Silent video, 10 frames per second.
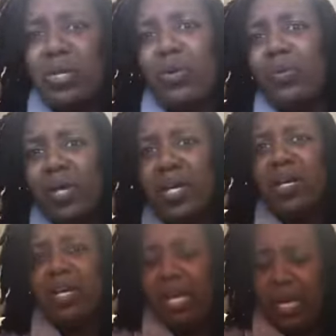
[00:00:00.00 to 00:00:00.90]
So,
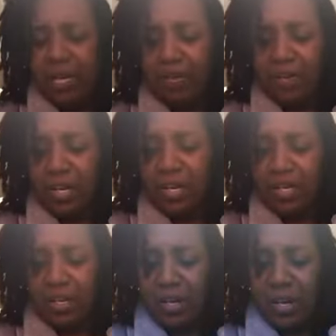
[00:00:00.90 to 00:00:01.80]
hey, fuck out
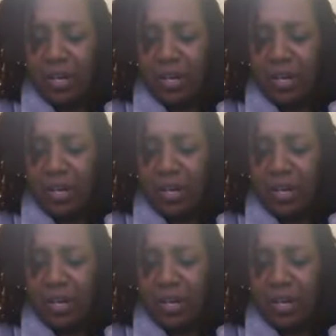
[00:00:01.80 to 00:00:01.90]
of here.